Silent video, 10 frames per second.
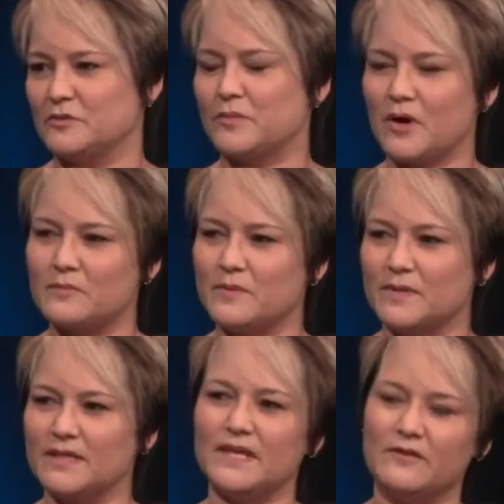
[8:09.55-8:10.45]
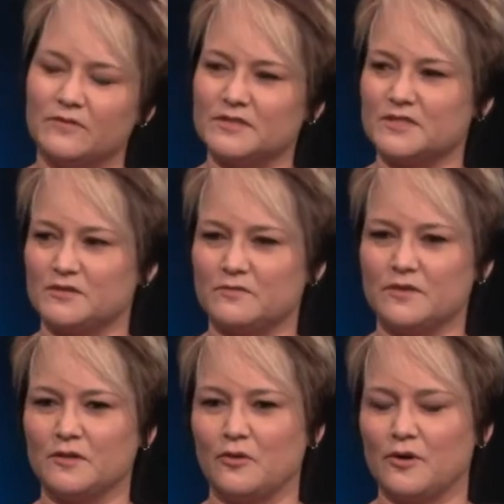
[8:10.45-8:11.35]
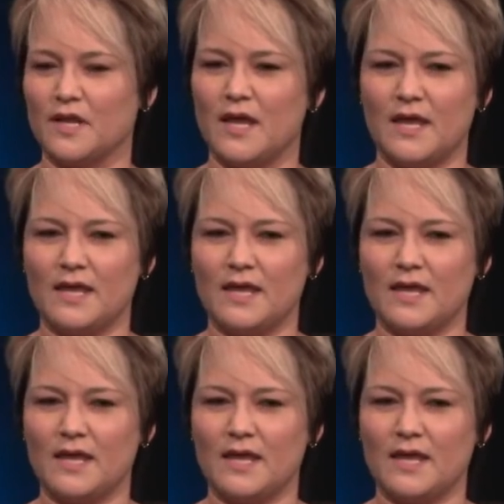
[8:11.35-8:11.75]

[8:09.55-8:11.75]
You'll probably never serve the Lord